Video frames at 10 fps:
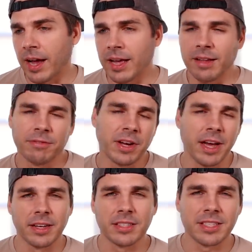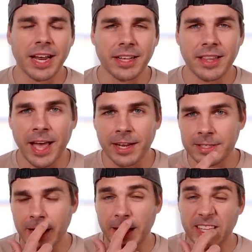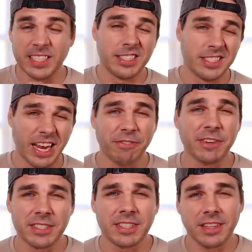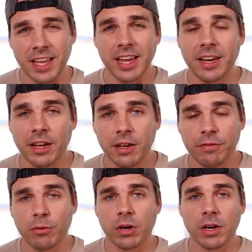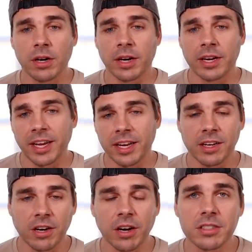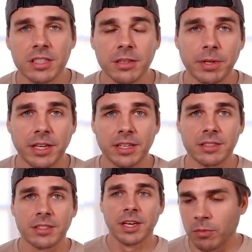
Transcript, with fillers: have kind of decided that it's not the safest thing for a kid in a car seat because